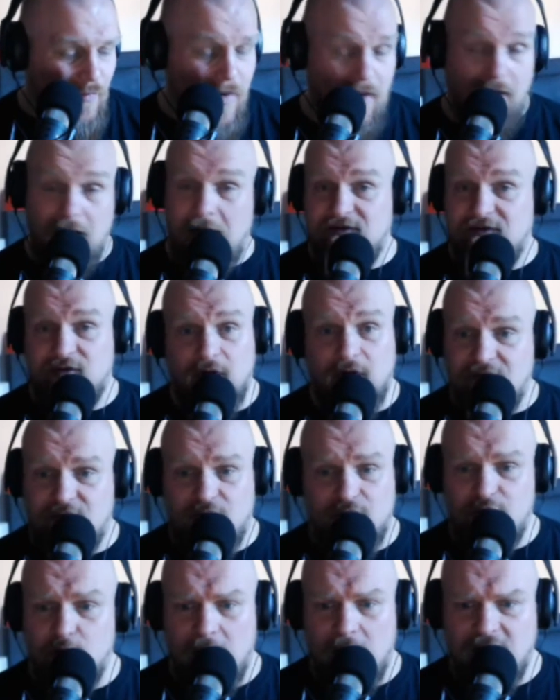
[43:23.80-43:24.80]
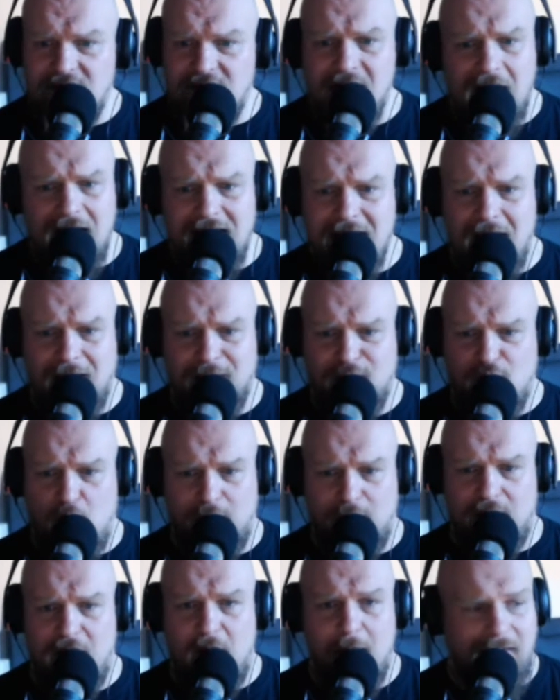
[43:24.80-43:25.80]
Well, I've got no idea. I can't
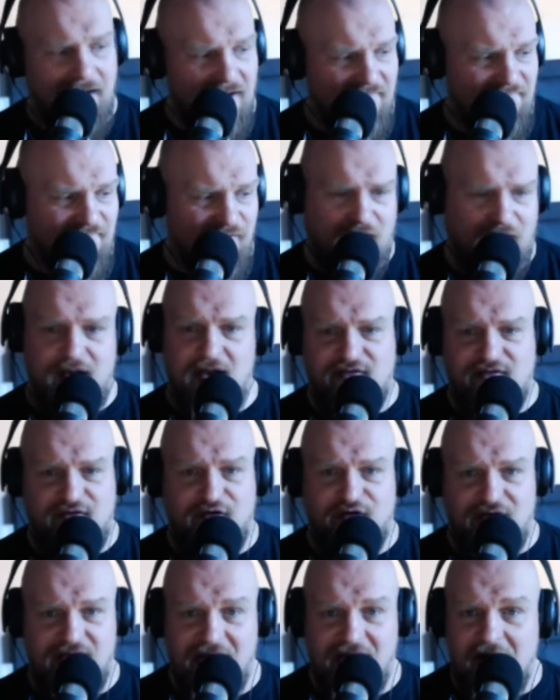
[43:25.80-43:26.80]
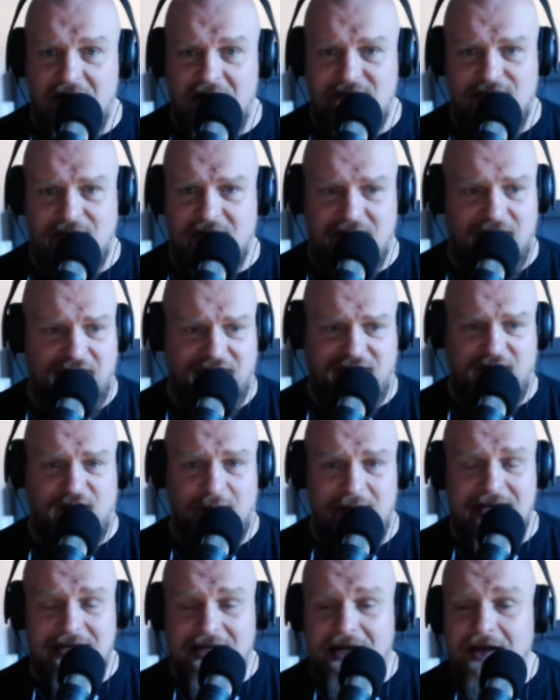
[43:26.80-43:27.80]
comment on how many fucking listeners they have. They never tell
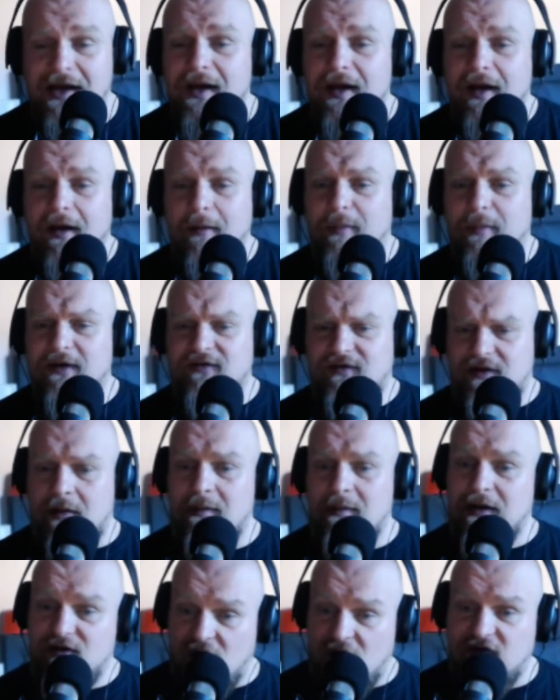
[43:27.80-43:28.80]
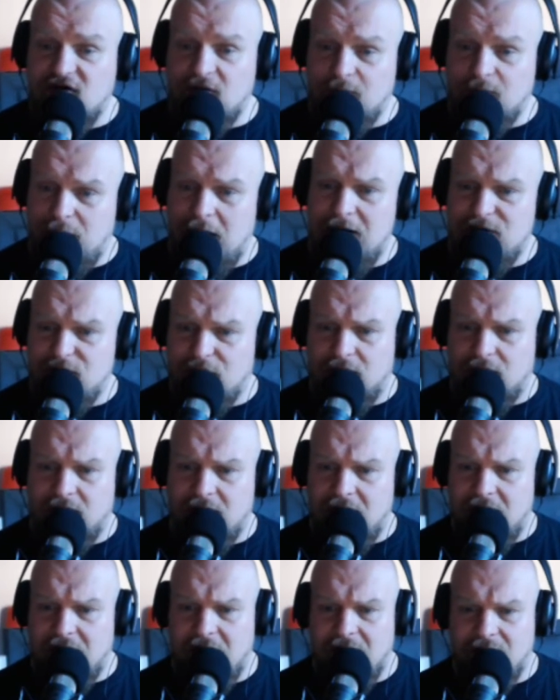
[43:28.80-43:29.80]
me. But I mean, judging by their
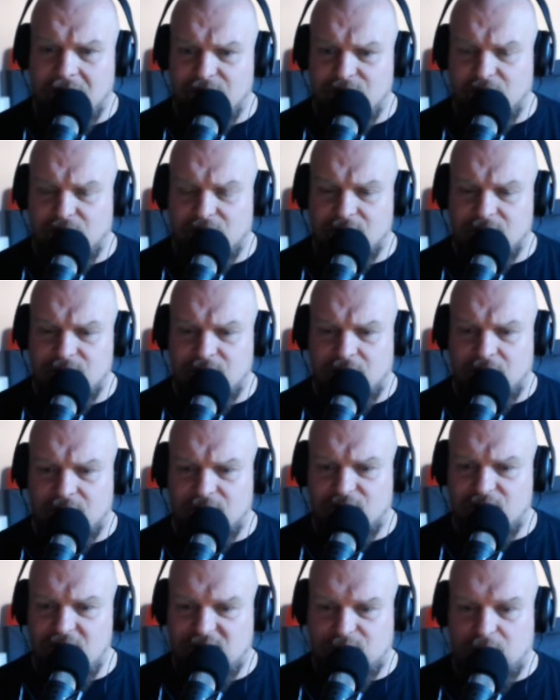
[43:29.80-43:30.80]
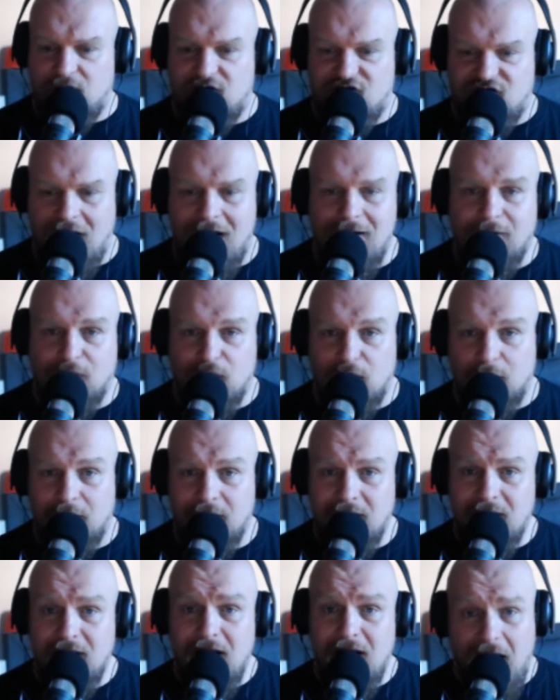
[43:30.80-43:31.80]
Facebook chat group,
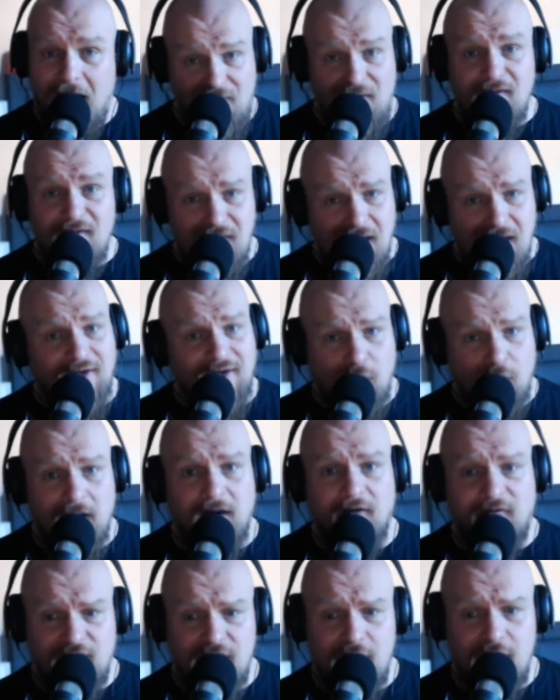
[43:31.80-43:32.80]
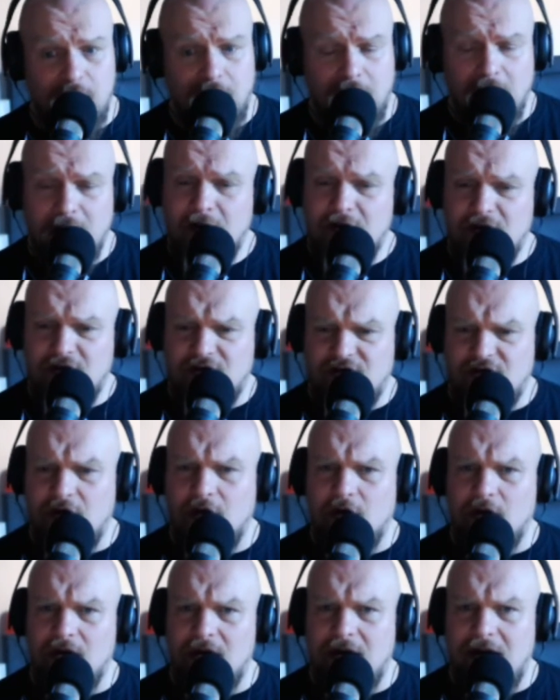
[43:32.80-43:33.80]
I think they had quite a few.
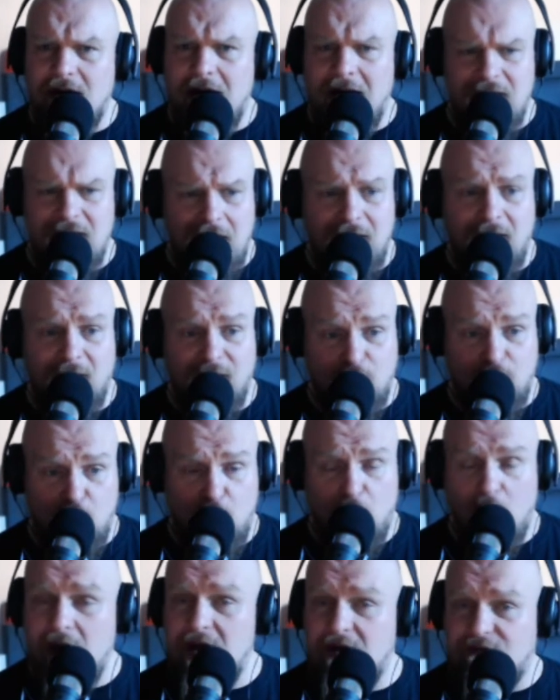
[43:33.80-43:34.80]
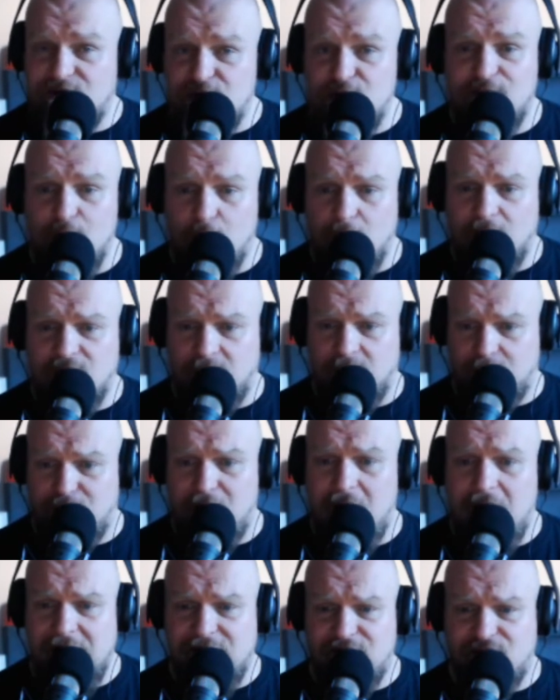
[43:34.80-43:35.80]
So, and quite a few folks
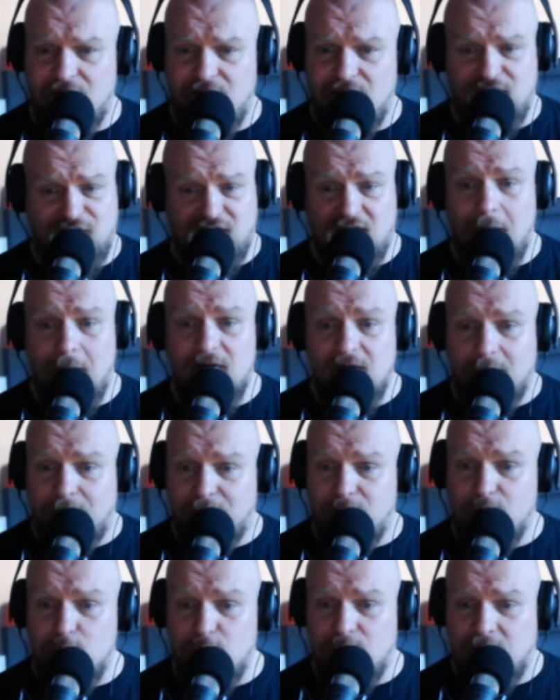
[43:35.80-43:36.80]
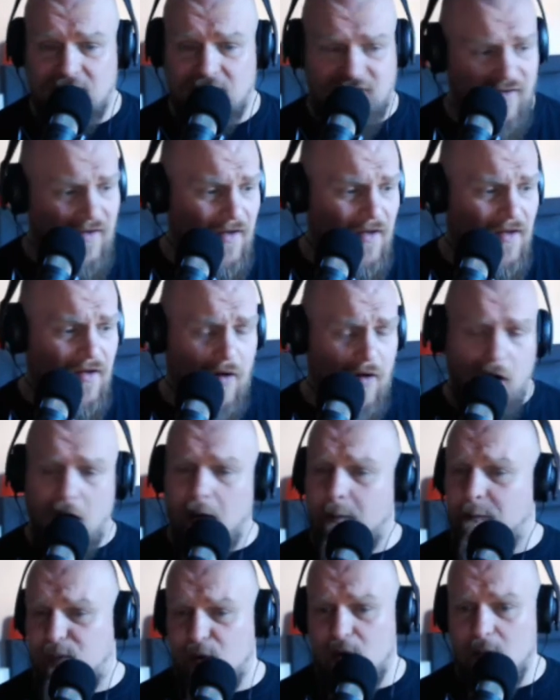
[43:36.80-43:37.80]
surprised that this has come out the blue. That
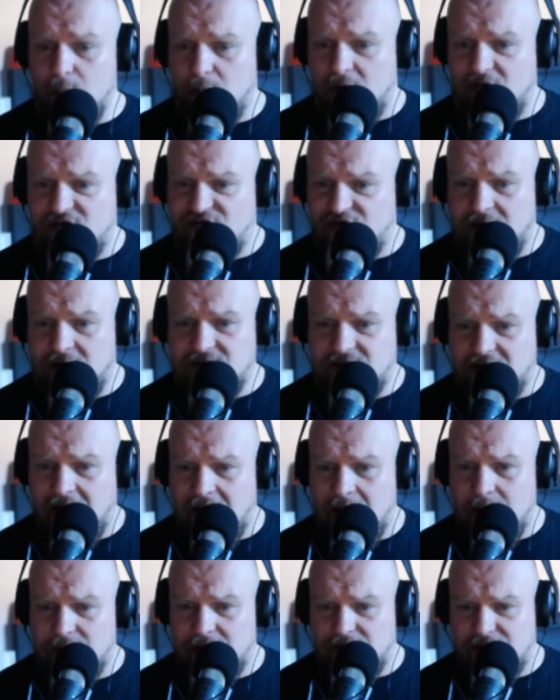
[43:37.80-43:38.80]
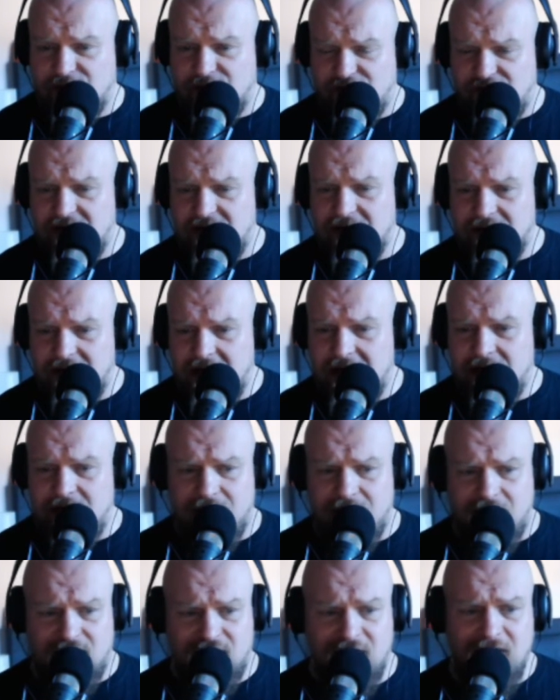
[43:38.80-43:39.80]
boom, we're shutting down and see you
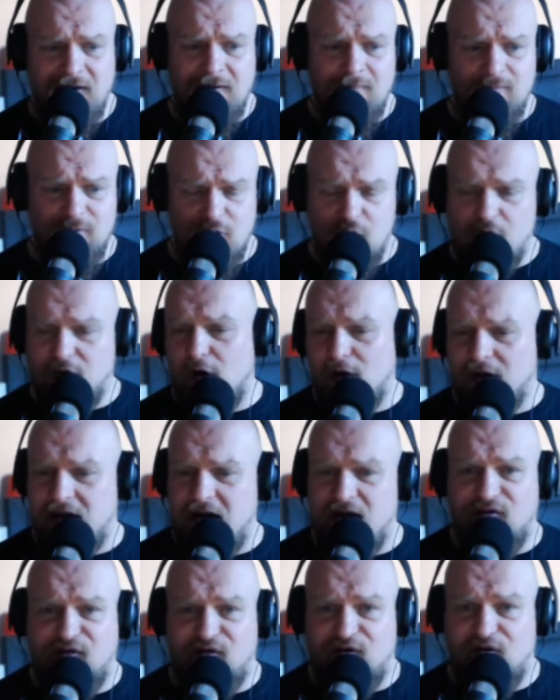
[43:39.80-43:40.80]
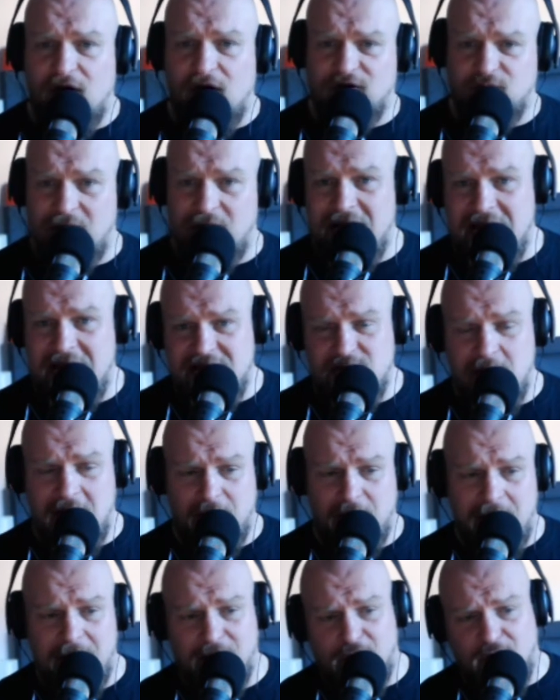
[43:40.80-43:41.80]
later, and you can all get fucked. We hate you
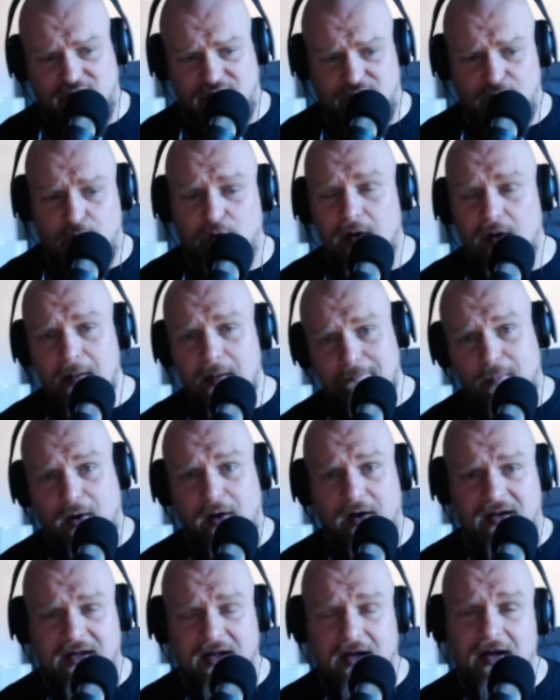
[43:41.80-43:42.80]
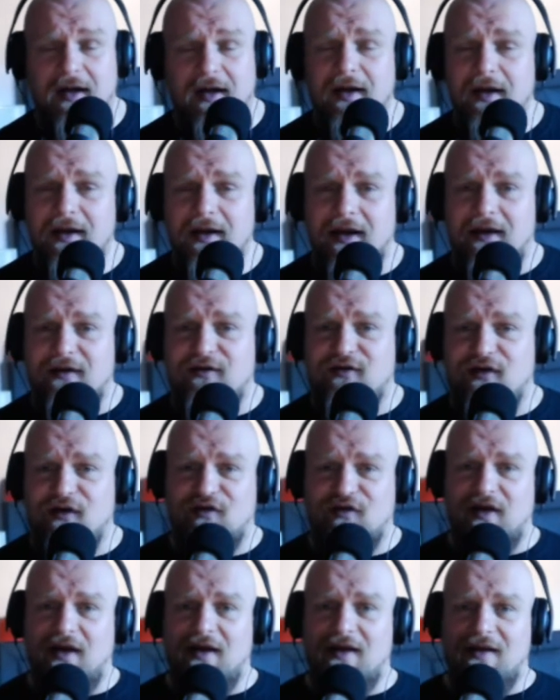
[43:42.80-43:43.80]
anyway because America. It just
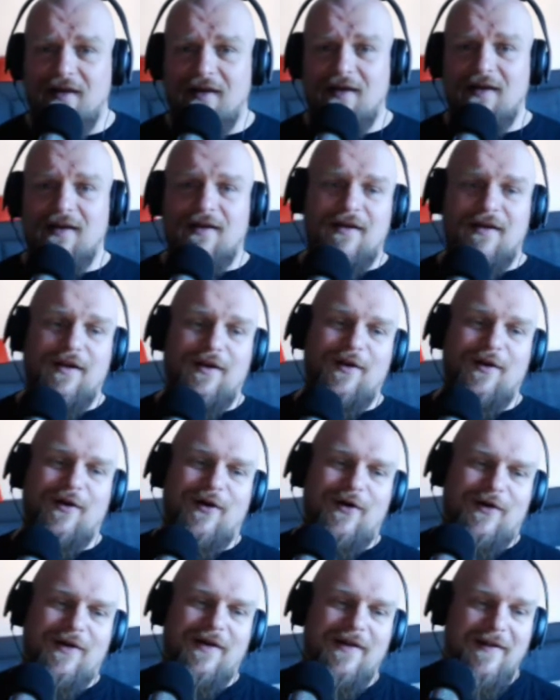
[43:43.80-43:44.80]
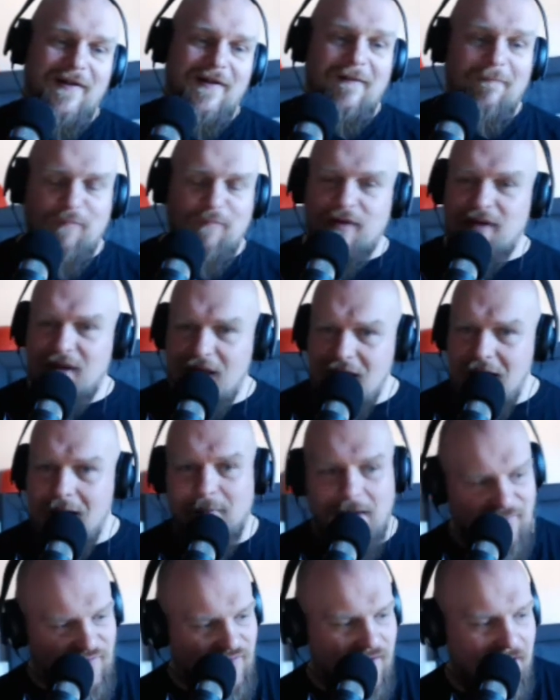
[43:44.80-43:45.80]
But yeah,
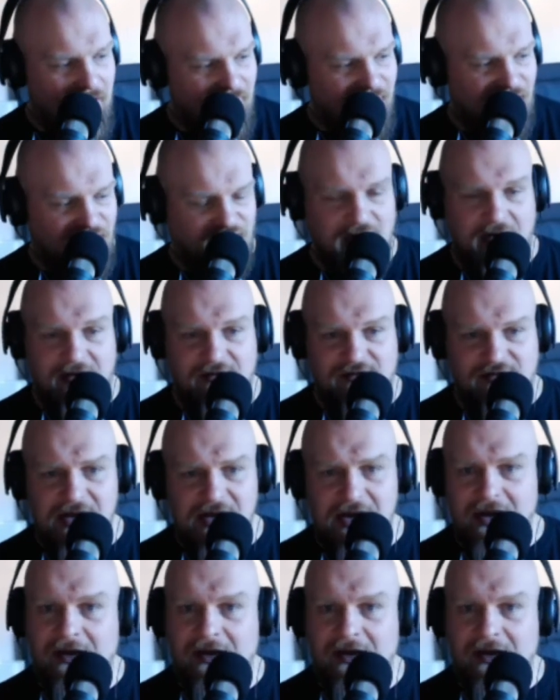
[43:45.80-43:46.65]
it's kind of a sad day.